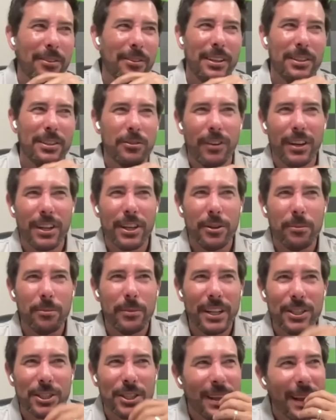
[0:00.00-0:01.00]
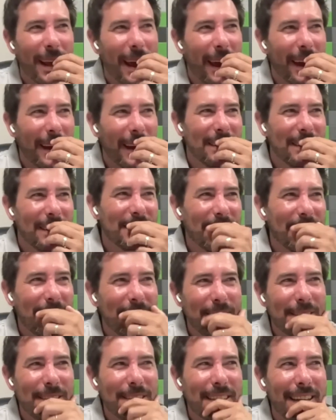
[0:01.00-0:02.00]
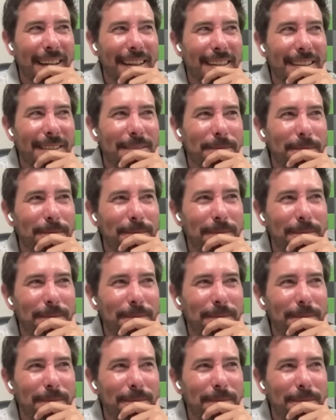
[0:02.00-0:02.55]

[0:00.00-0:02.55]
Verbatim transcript: know, it's funny you mentioned that, because it is, uh,